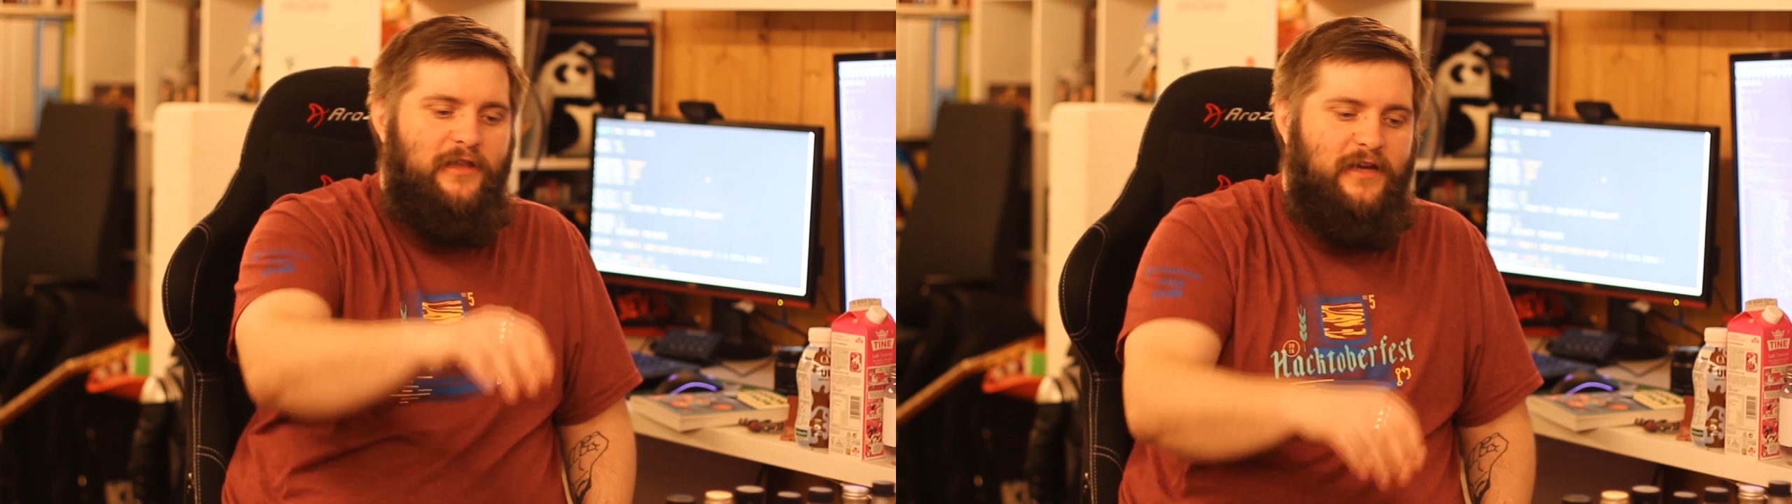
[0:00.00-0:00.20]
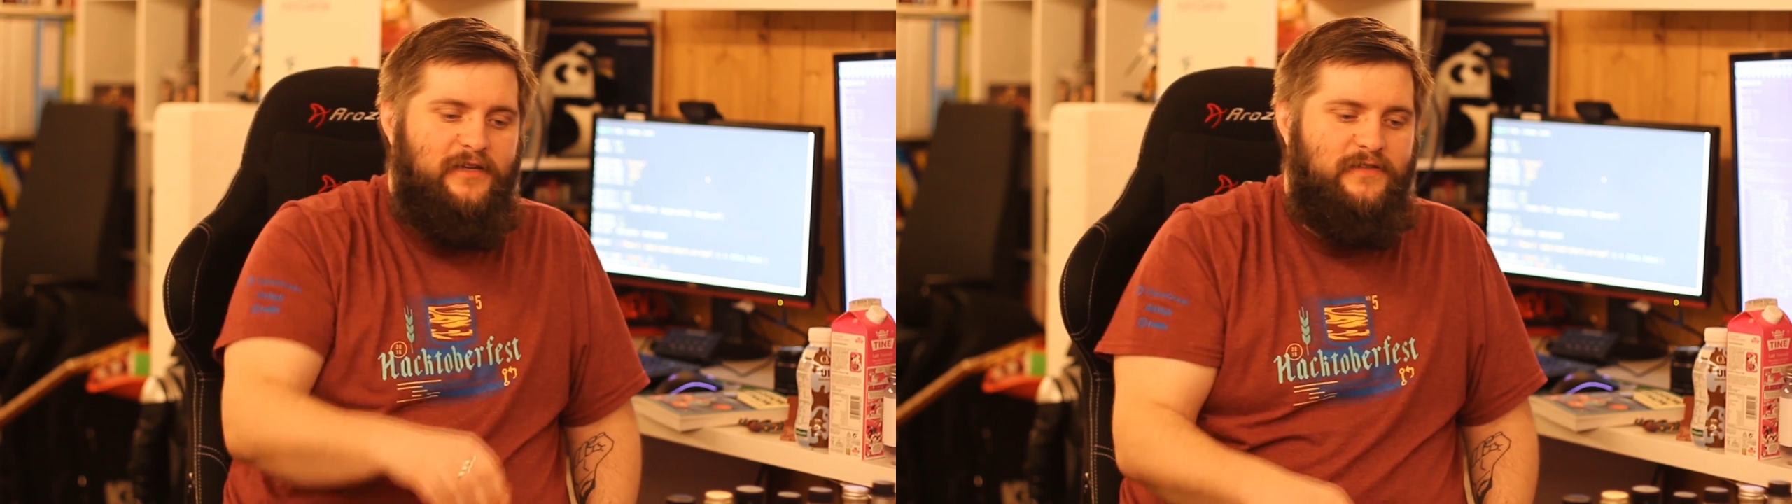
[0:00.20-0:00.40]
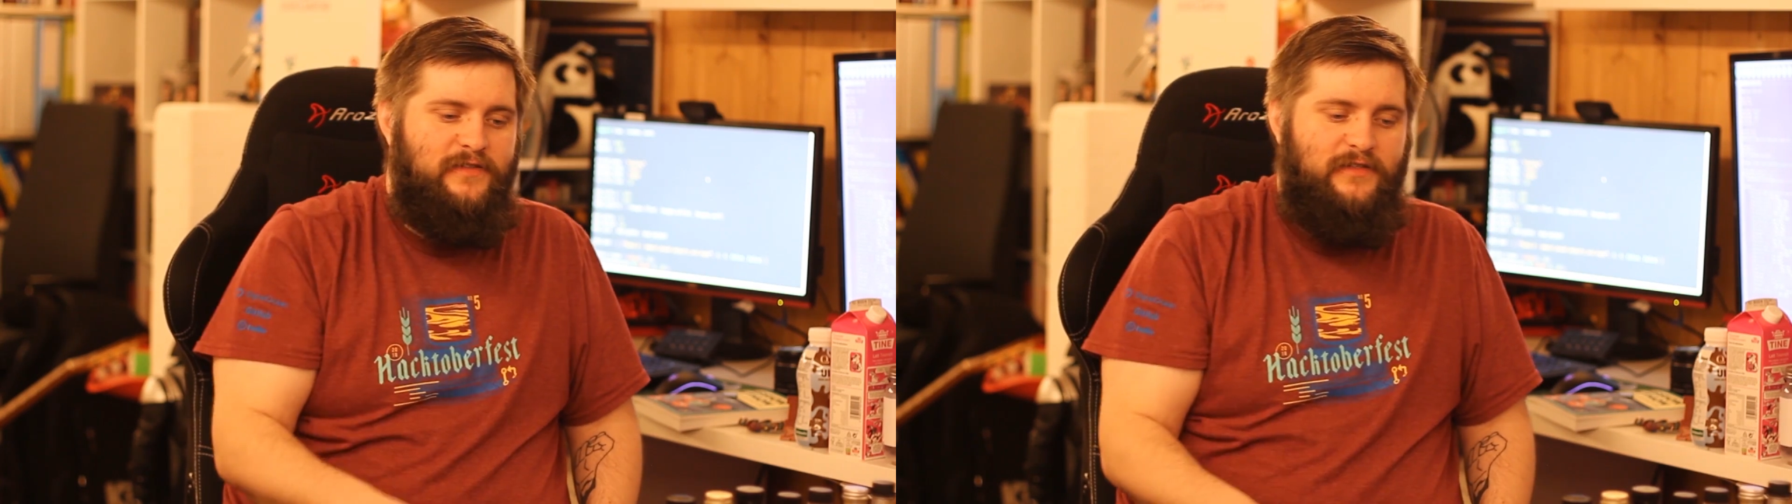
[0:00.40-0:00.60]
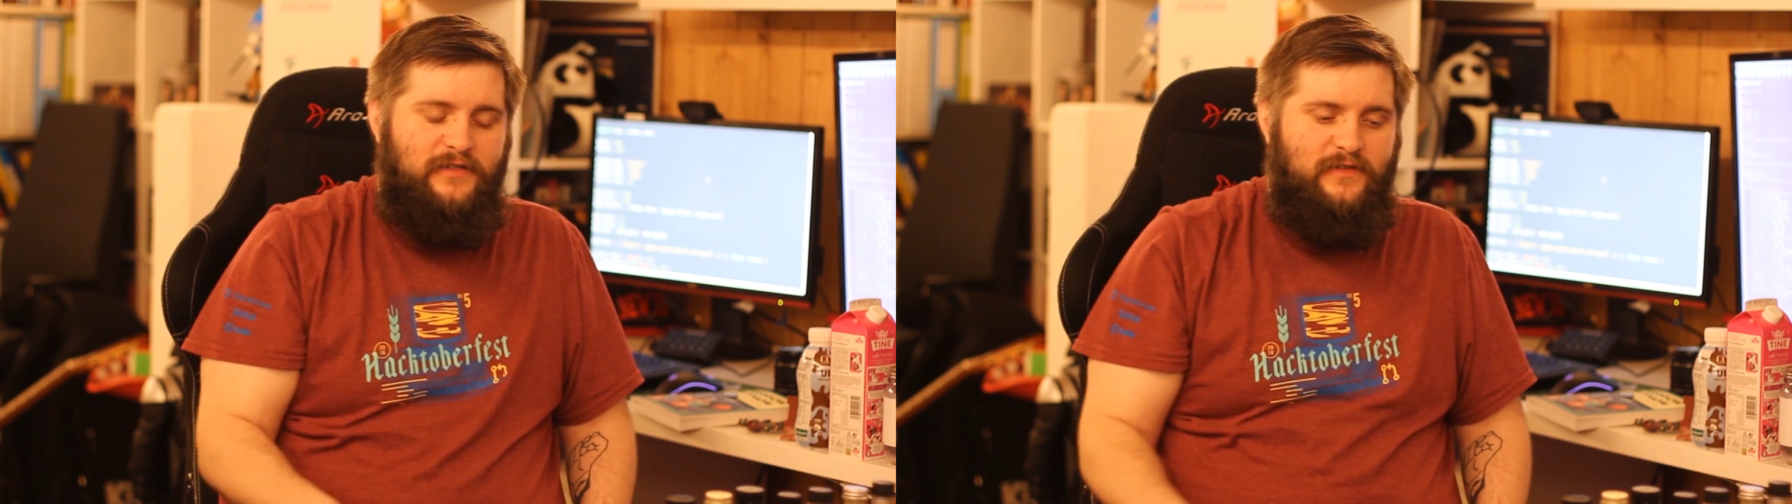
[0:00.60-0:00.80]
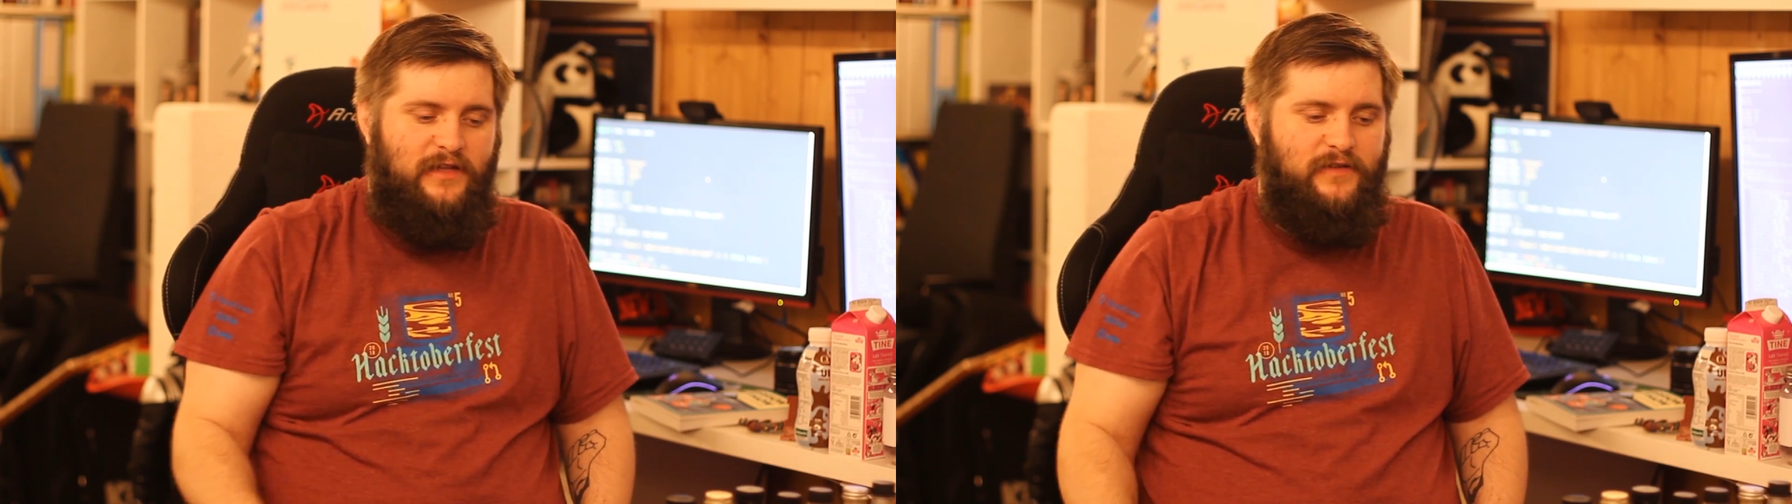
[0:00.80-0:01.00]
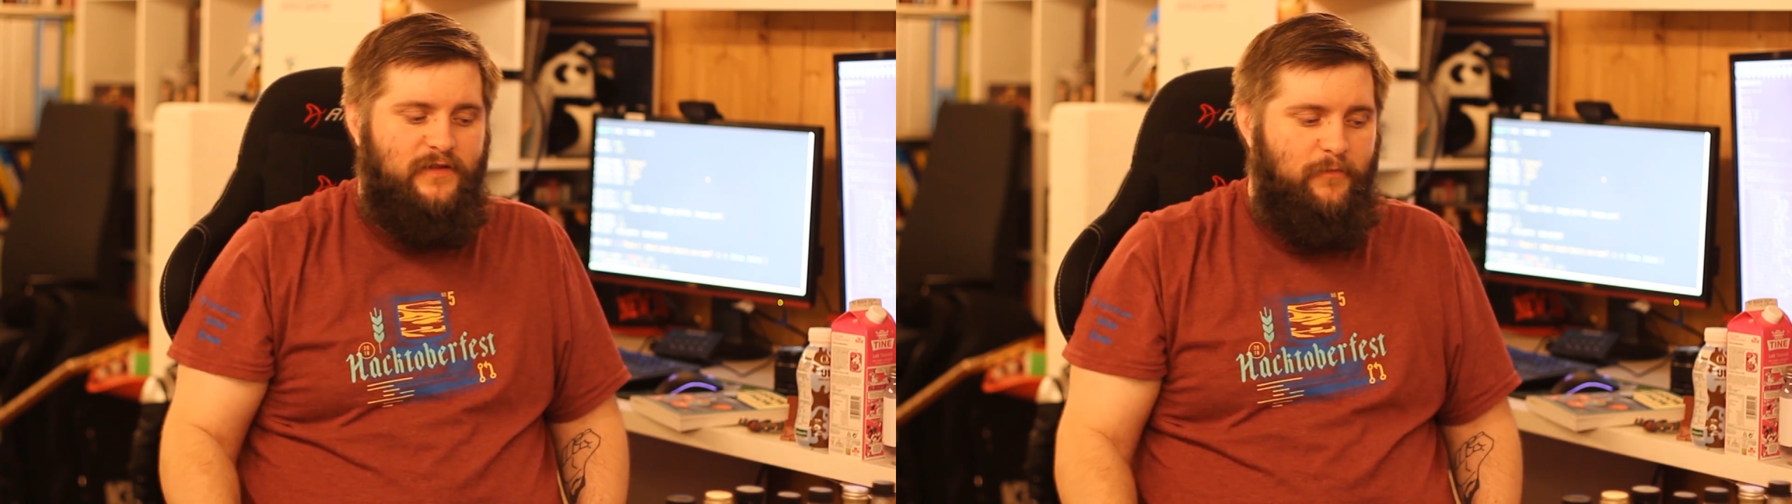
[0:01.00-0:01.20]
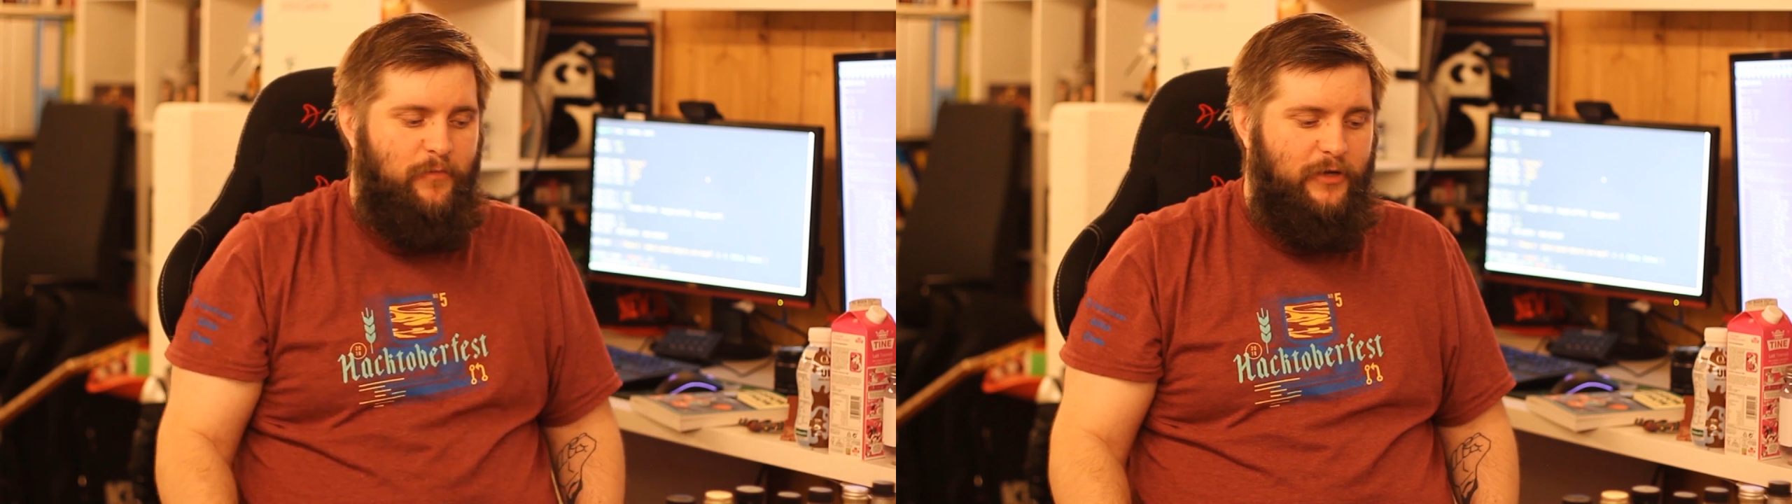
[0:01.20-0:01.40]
of lights, and it's nice.